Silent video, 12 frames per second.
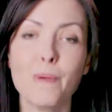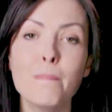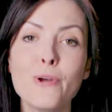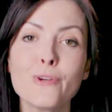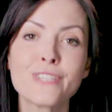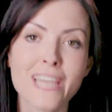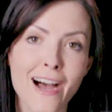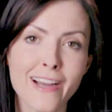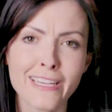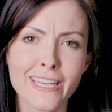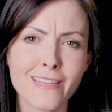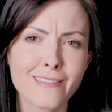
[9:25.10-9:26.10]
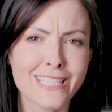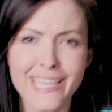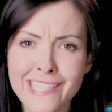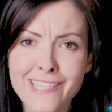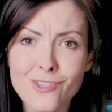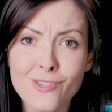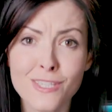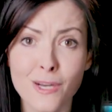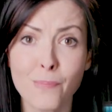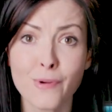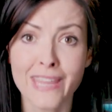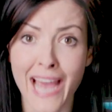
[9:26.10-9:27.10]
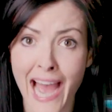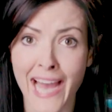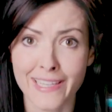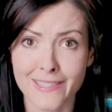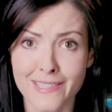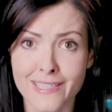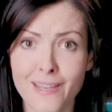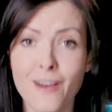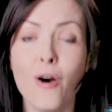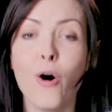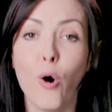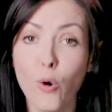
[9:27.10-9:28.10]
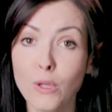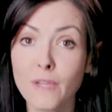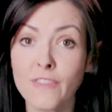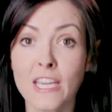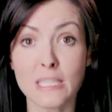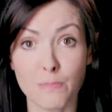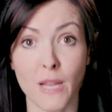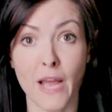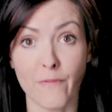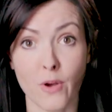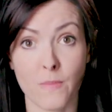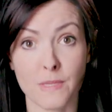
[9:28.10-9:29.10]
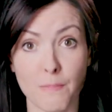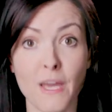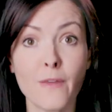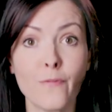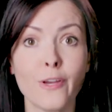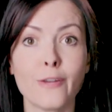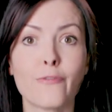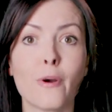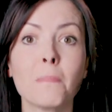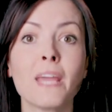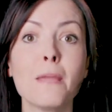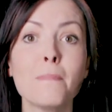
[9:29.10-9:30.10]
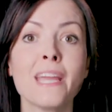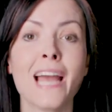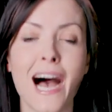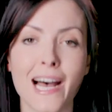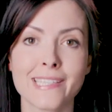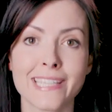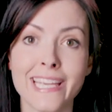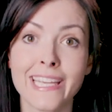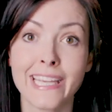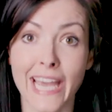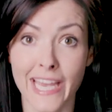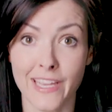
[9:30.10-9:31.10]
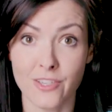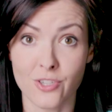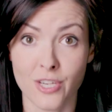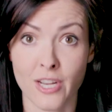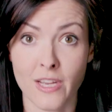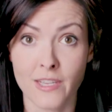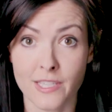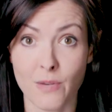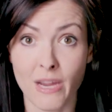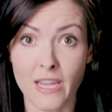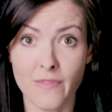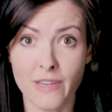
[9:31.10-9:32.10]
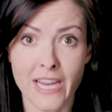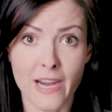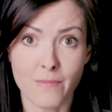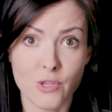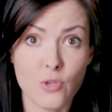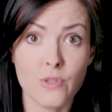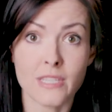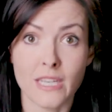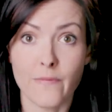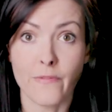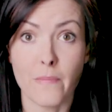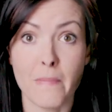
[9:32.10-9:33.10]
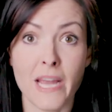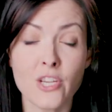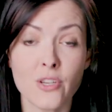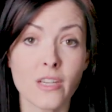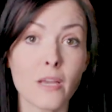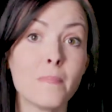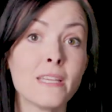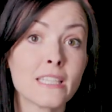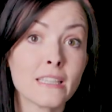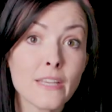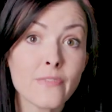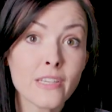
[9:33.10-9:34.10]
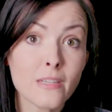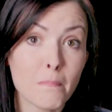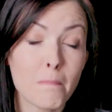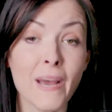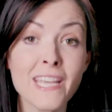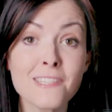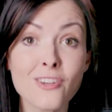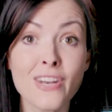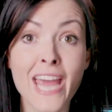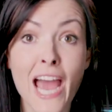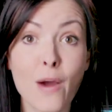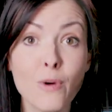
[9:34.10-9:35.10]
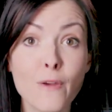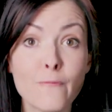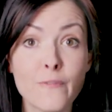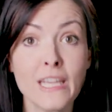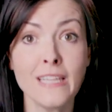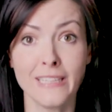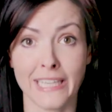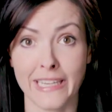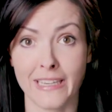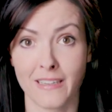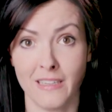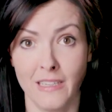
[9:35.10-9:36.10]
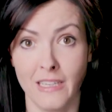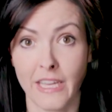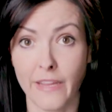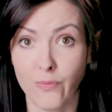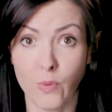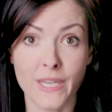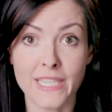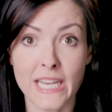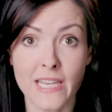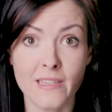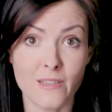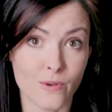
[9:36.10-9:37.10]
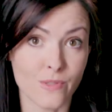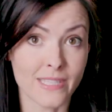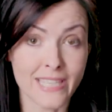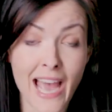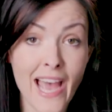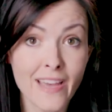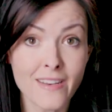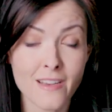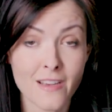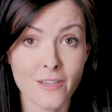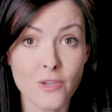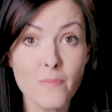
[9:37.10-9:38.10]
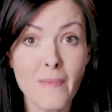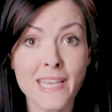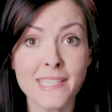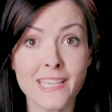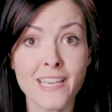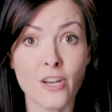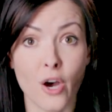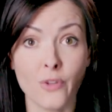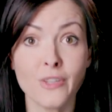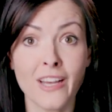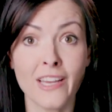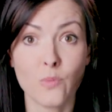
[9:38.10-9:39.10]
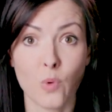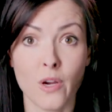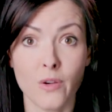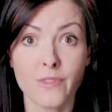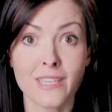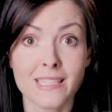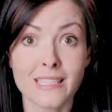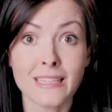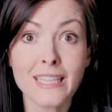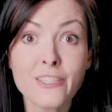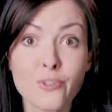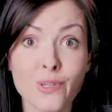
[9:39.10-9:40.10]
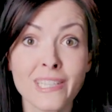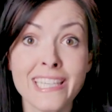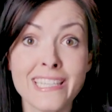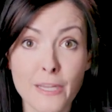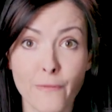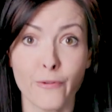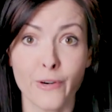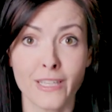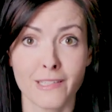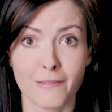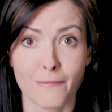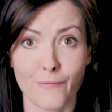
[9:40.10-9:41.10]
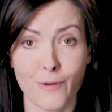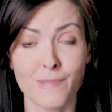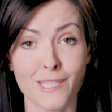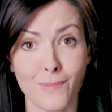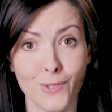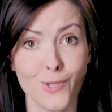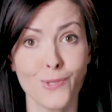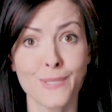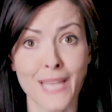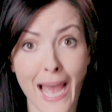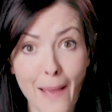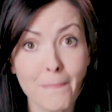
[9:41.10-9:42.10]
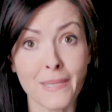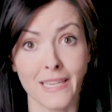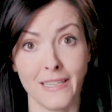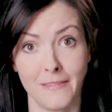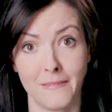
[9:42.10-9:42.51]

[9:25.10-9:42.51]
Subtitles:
But mood targeting doesn't just stop with ads. All of these platforms benefit from keeping us engaged, so even our news and information can be delivered based on how we're feeling. If one day you're sad, you may see an online world that's literally different from someone who's happy.